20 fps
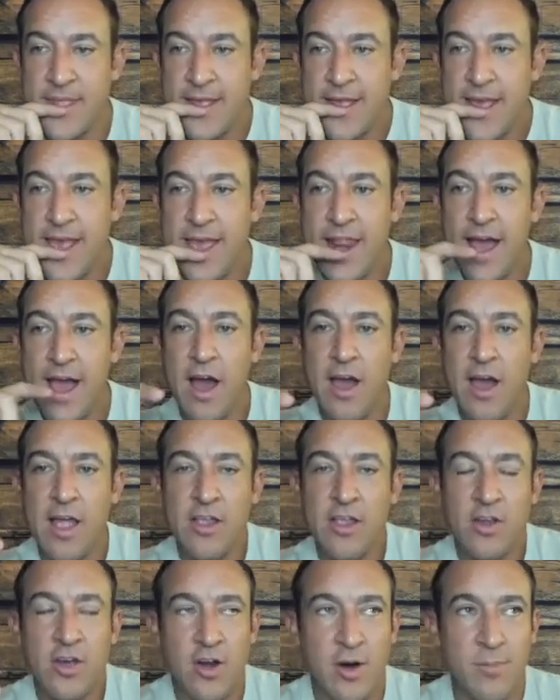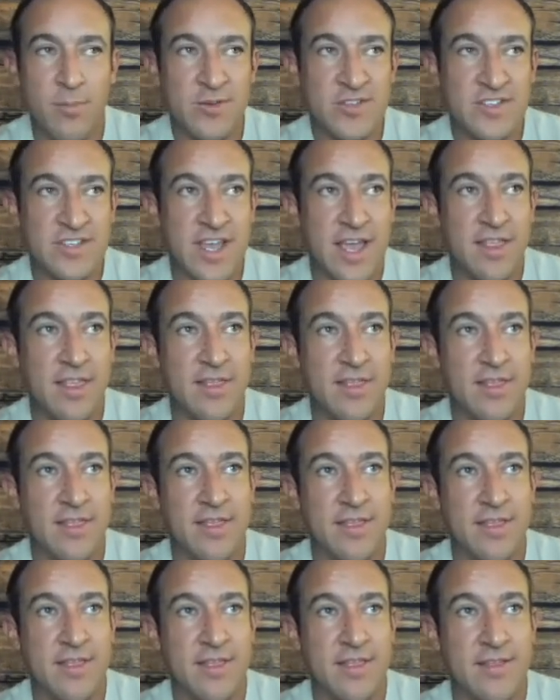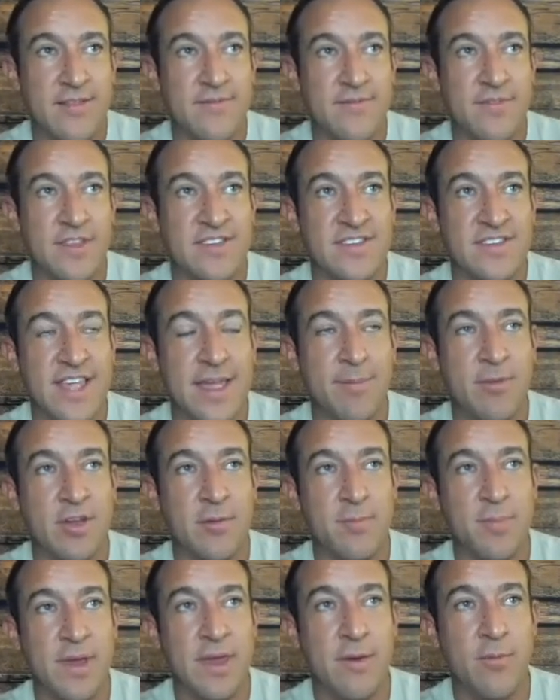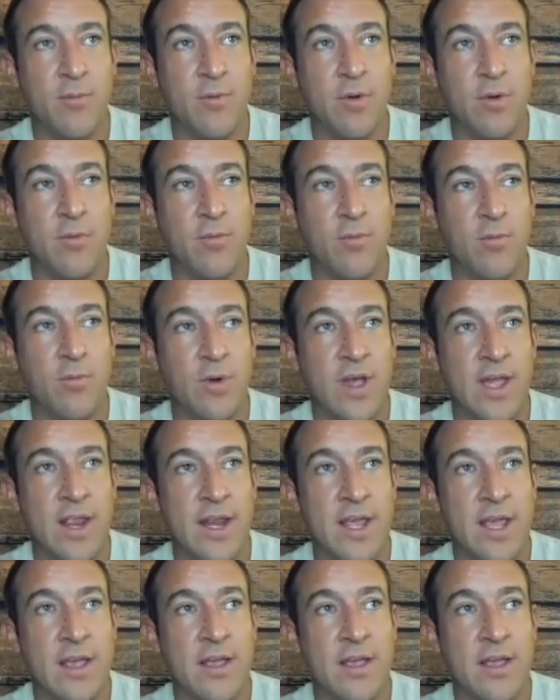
And you can almost say the same could be when,